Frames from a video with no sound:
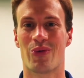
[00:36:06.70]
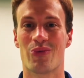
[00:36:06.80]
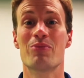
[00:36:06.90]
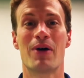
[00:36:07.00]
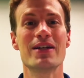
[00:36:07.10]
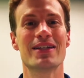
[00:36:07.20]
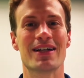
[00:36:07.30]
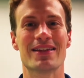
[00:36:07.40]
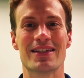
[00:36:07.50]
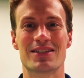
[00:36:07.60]
we're punting
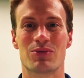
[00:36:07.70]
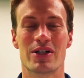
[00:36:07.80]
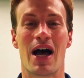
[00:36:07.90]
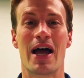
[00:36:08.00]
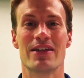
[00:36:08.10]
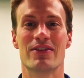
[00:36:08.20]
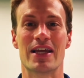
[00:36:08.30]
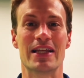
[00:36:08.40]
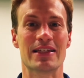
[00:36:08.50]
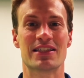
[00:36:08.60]
on this and we're not even
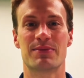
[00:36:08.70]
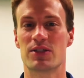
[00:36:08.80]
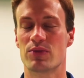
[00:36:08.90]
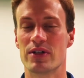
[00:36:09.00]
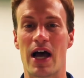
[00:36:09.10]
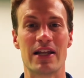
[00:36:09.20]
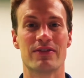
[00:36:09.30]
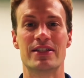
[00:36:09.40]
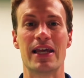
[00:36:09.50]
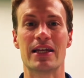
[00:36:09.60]
getting in the space. We're not
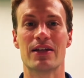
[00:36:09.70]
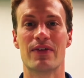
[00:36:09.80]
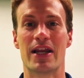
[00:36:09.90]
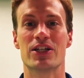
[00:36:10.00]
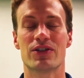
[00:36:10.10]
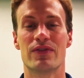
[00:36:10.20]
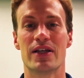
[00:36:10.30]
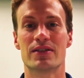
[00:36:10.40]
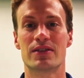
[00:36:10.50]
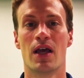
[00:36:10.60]
even taking advantage of
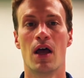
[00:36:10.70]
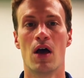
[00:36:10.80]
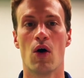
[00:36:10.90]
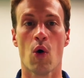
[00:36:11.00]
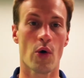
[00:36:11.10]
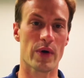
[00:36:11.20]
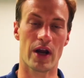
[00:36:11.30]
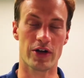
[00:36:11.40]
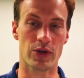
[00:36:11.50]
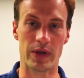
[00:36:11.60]
this, or we
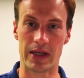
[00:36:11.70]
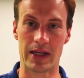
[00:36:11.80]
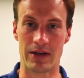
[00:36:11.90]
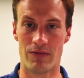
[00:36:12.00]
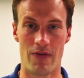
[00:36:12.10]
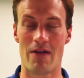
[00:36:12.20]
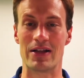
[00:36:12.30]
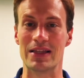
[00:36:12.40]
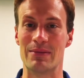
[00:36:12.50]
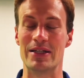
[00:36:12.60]
are doing it in
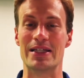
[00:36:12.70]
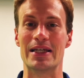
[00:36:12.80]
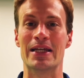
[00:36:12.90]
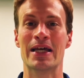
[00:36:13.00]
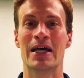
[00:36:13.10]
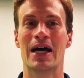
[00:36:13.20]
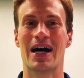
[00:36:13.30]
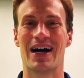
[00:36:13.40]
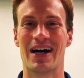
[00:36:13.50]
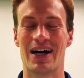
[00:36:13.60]
very limited
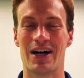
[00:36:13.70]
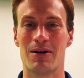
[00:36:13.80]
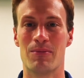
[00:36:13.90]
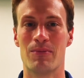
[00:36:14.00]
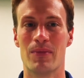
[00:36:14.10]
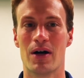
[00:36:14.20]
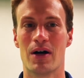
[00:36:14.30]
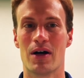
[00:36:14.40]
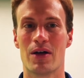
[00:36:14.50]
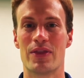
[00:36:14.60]
uh, um,
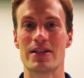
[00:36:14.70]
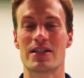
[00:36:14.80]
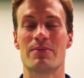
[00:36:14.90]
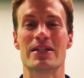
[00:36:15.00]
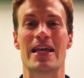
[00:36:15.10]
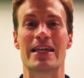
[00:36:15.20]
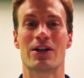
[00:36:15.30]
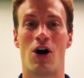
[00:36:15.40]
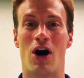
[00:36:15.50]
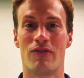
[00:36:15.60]
uh, things that have been taken
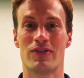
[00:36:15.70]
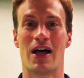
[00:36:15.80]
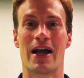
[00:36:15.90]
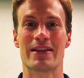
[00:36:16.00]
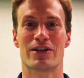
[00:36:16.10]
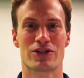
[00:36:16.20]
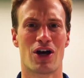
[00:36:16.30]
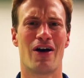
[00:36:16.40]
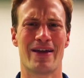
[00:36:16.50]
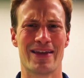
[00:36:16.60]
offline that are
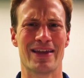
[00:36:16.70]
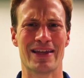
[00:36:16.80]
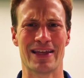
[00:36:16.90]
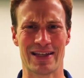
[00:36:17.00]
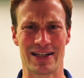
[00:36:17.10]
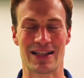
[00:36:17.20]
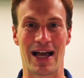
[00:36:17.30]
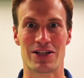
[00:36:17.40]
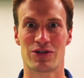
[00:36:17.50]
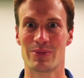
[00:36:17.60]
taught in, in, a
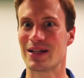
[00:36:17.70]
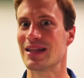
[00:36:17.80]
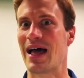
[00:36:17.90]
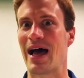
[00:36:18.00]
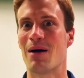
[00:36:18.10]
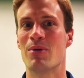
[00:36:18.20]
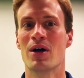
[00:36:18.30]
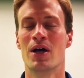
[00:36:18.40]
classroom, in a lab,